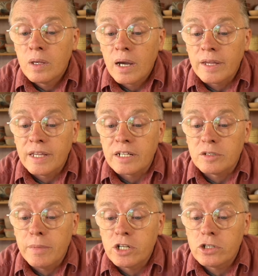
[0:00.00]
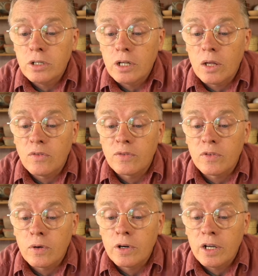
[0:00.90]
I think it's Mitchell. Hello from
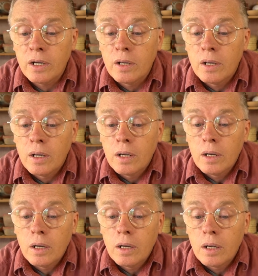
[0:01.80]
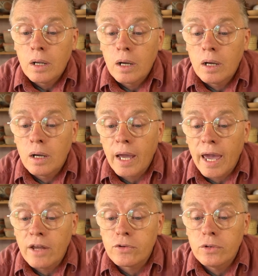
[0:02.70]
Florida. Uh,
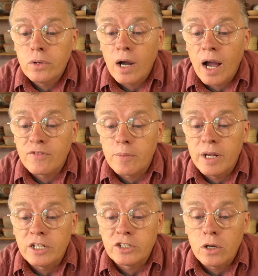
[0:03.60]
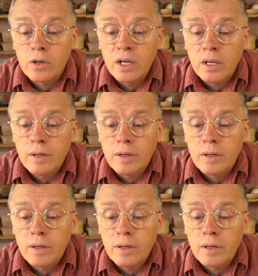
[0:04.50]
Andrew. Hi from Minnesota.